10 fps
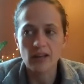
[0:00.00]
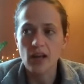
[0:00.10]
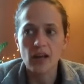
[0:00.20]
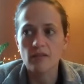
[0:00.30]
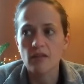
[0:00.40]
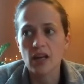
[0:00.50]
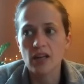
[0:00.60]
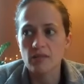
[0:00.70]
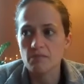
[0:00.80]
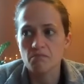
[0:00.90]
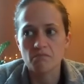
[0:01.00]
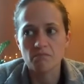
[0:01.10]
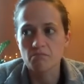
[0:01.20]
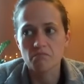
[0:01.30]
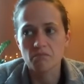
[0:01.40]
in
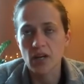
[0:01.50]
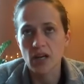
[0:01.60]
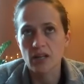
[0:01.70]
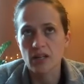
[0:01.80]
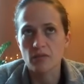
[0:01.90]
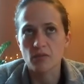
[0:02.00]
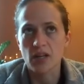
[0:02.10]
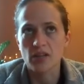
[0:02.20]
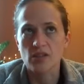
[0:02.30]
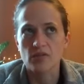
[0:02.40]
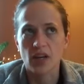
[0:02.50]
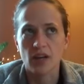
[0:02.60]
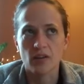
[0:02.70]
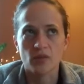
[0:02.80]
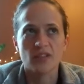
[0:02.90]
any range of
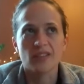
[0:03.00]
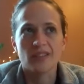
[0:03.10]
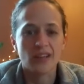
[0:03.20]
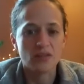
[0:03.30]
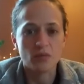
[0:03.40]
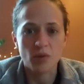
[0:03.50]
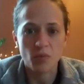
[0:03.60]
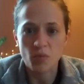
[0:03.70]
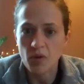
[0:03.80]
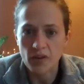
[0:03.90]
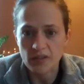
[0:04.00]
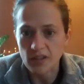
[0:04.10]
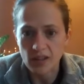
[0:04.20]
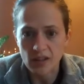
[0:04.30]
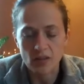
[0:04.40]
diagnoses like cerebral
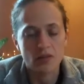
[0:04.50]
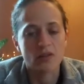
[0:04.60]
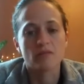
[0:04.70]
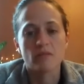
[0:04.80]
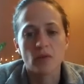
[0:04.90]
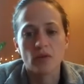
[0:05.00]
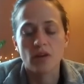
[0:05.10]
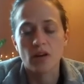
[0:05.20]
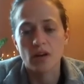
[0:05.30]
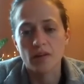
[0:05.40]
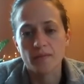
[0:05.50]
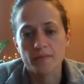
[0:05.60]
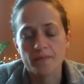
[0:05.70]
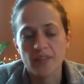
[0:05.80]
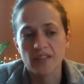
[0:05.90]
palsy or
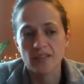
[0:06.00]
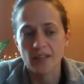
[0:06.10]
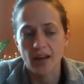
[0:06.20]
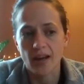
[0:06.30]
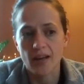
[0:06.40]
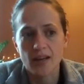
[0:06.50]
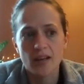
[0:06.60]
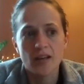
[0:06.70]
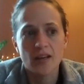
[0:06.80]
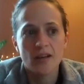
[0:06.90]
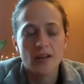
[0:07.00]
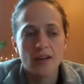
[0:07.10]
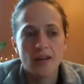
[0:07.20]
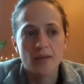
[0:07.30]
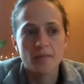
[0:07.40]
things like that.
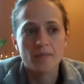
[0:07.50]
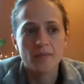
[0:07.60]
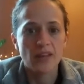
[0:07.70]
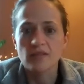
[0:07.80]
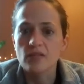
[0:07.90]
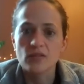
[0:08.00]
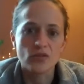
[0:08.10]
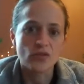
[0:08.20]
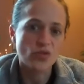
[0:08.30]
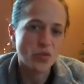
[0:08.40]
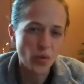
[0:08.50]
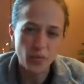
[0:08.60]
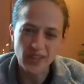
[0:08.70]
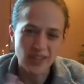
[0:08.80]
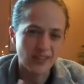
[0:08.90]
And
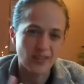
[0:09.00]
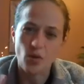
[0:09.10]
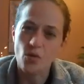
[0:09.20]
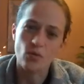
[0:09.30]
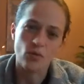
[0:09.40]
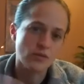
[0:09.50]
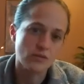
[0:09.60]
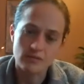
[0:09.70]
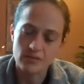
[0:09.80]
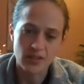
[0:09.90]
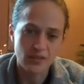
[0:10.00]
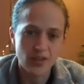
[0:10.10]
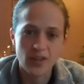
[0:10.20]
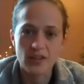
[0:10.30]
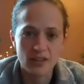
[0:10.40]
school PT is a whole
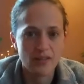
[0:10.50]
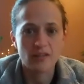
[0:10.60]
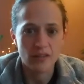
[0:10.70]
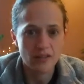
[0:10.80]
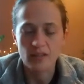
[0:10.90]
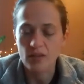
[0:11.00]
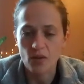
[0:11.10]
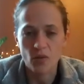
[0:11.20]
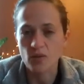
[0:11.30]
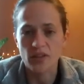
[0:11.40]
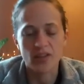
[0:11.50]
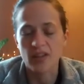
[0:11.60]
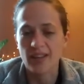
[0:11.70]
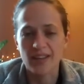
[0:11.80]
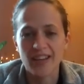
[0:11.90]
different a whole
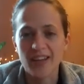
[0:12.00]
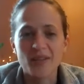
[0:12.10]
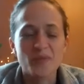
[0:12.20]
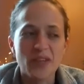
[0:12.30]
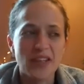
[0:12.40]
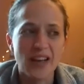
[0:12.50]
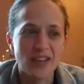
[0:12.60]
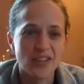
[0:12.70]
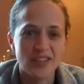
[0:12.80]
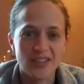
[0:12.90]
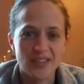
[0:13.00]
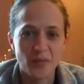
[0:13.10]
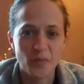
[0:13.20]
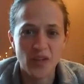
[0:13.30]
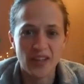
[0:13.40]
different thing. Pediatrics
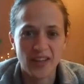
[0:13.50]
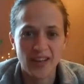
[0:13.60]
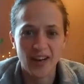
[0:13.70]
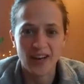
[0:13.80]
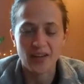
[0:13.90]
is something that